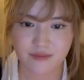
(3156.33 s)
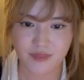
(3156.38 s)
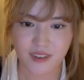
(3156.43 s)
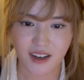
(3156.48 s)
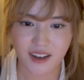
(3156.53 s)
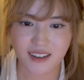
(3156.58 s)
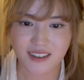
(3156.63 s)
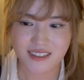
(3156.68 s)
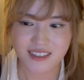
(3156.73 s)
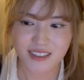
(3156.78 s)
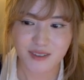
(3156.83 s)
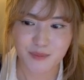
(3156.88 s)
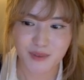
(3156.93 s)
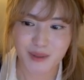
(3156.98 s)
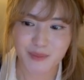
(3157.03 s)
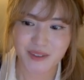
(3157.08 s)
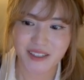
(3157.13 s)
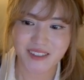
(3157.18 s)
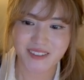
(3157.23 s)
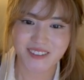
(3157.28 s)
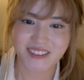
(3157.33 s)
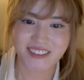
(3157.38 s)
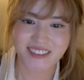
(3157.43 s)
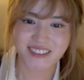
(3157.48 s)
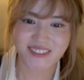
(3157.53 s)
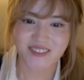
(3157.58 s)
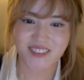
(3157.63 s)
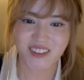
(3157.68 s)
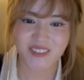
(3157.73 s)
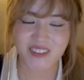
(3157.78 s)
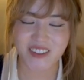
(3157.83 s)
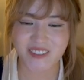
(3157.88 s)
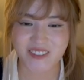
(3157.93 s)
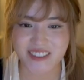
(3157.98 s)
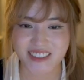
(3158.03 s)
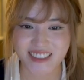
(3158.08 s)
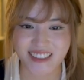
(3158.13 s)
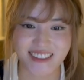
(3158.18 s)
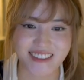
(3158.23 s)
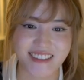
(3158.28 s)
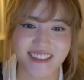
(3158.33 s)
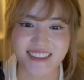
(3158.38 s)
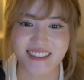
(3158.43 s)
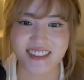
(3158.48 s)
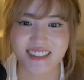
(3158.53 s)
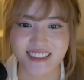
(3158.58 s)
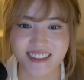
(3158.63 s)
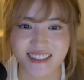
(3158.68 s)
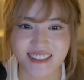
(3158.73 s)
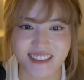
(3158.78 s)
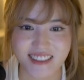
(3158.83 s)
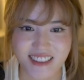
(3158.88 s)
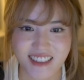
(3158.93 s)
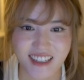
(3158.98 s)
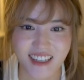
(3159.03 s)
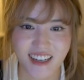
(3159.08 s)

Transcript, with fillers: Honestly, maybe I will. Maybe I will take singing lessons.